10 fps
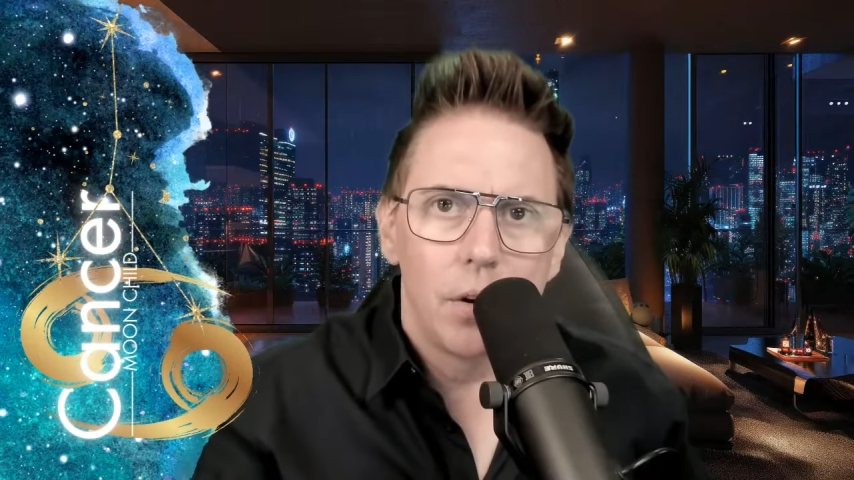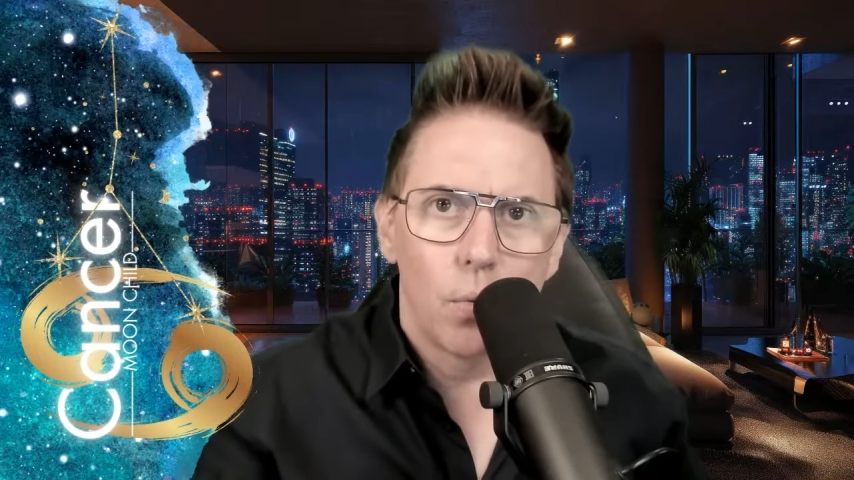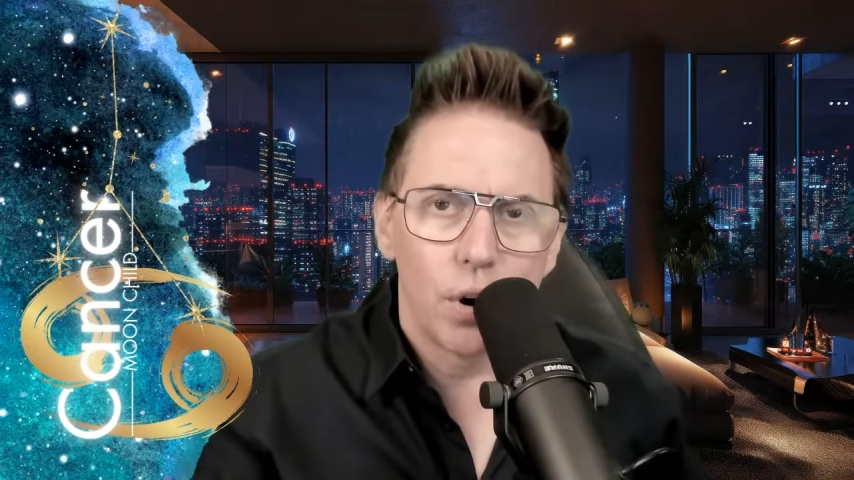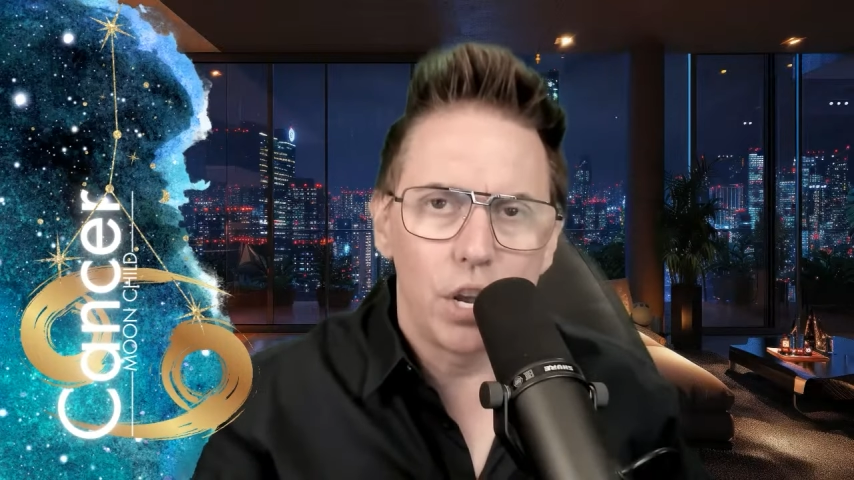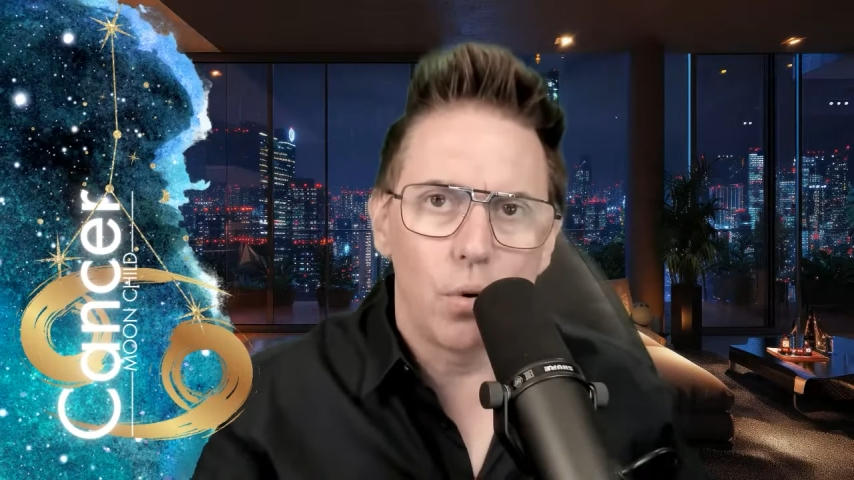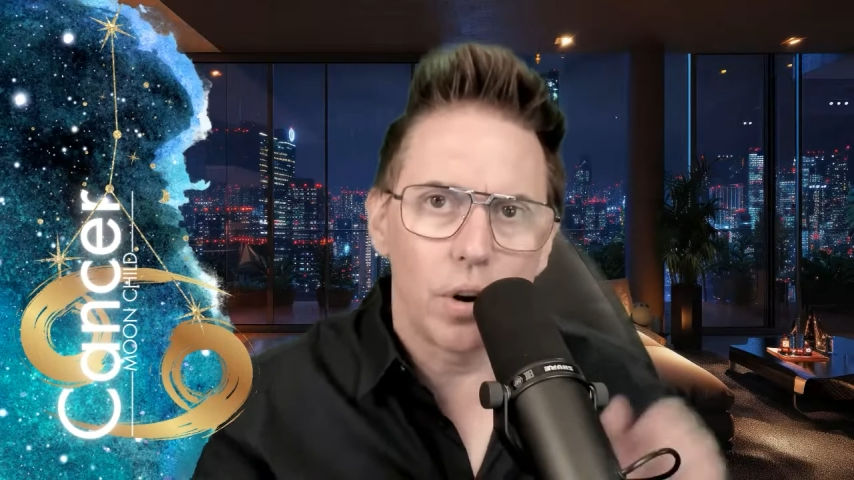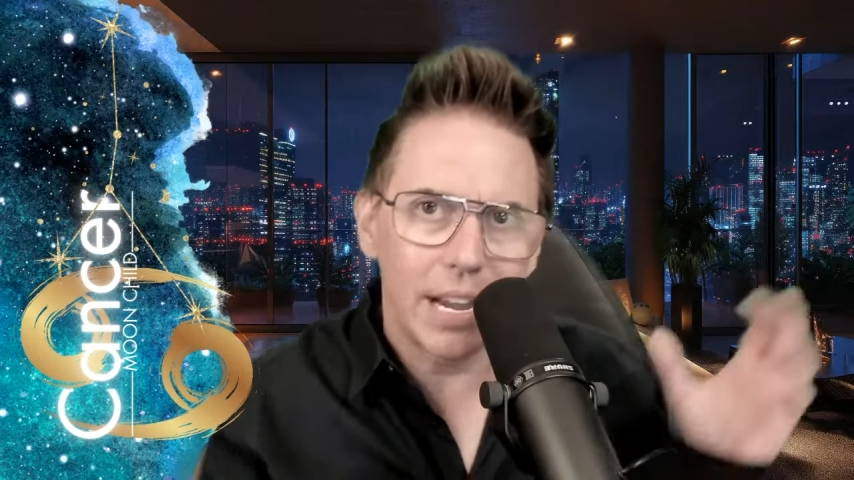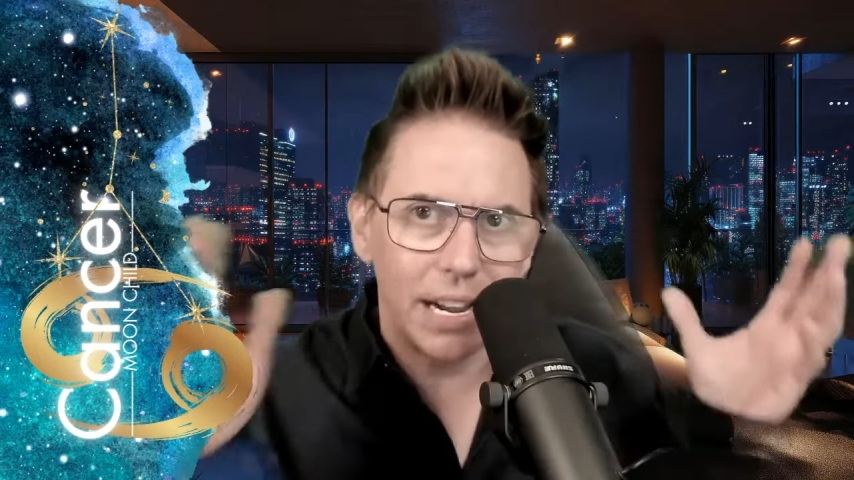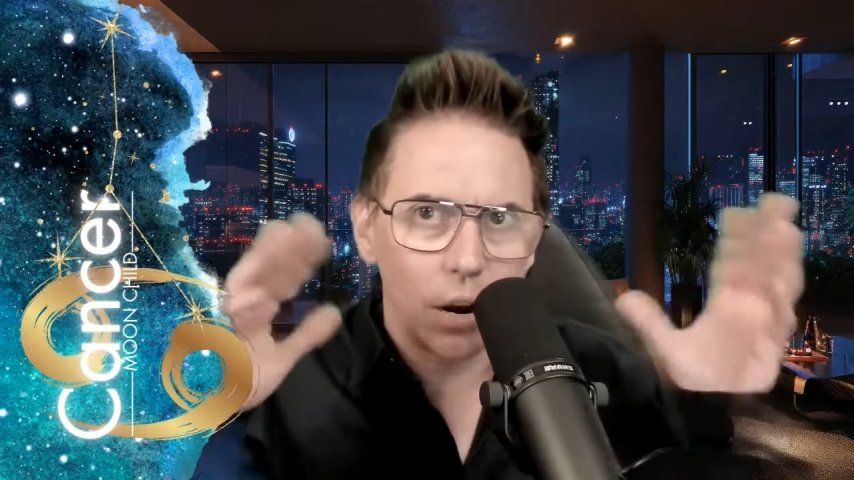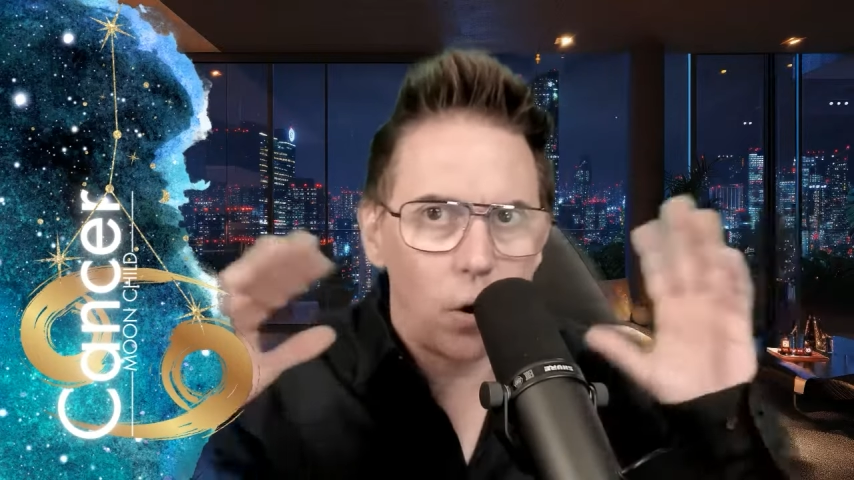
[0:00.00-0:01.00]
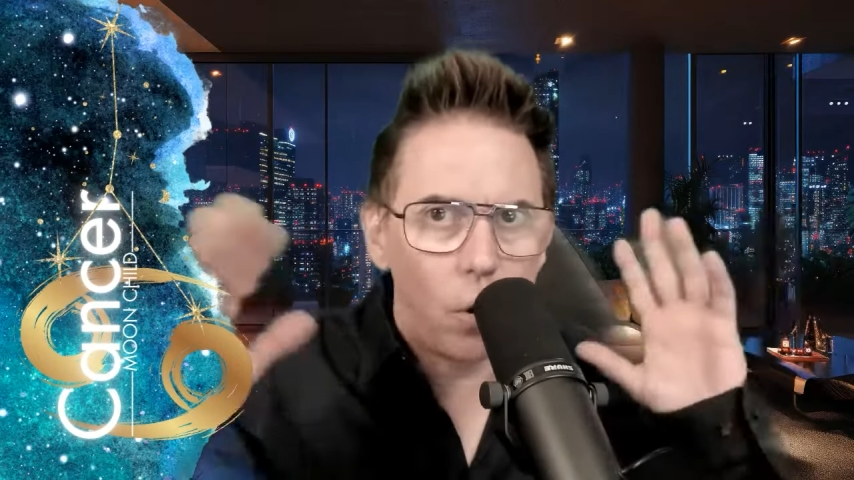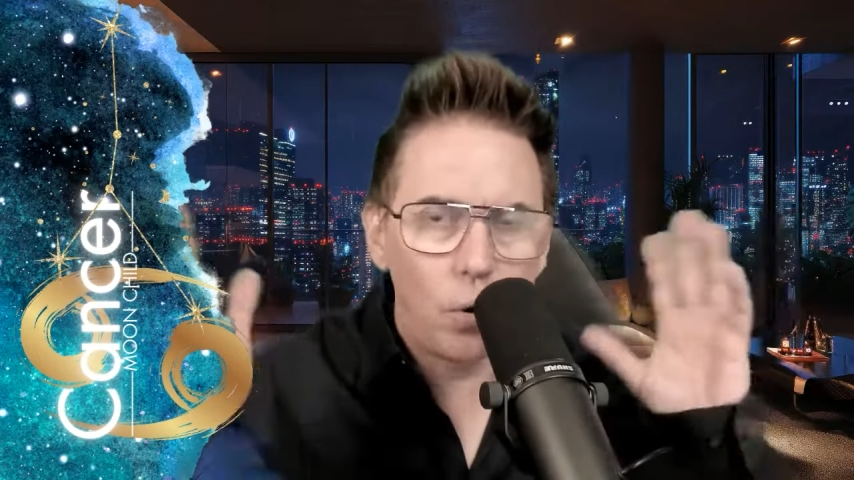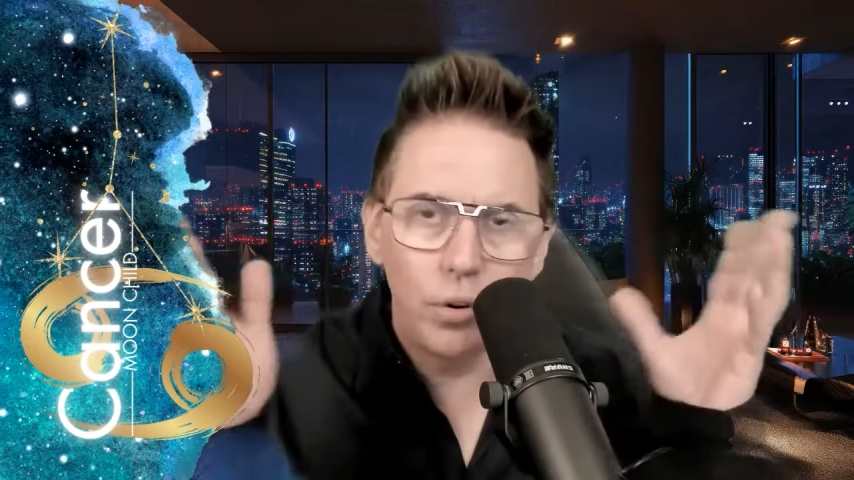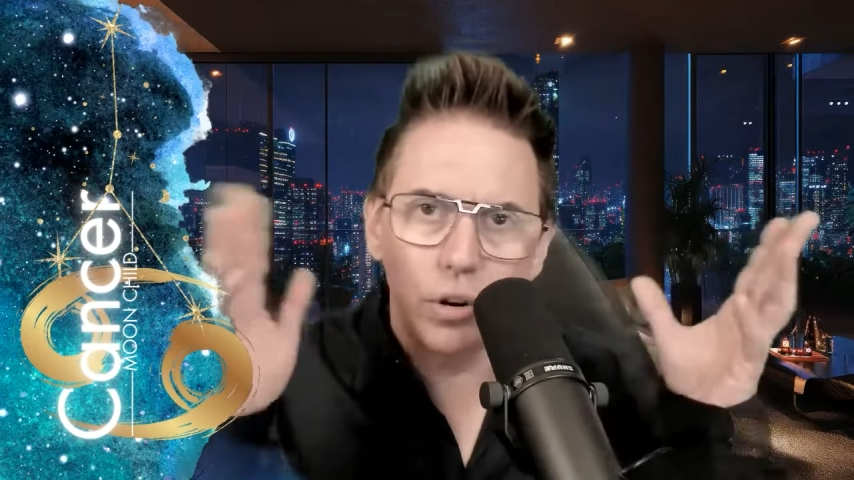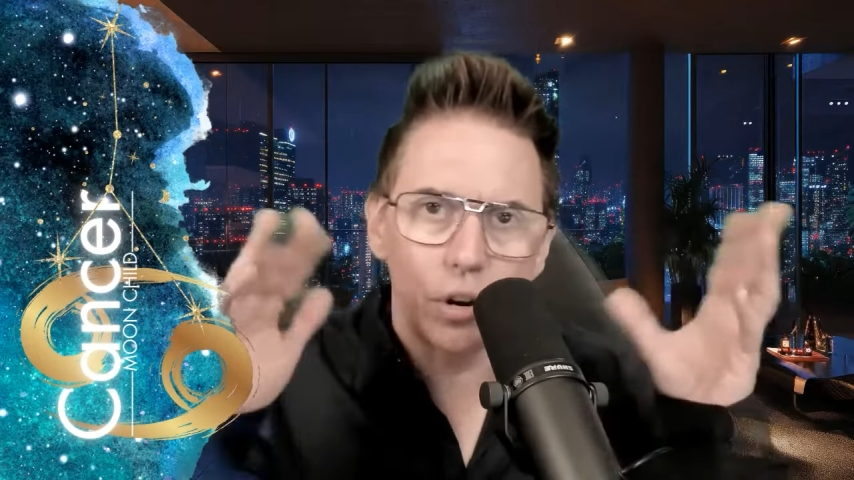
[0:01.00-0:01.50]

where you are getting a whole new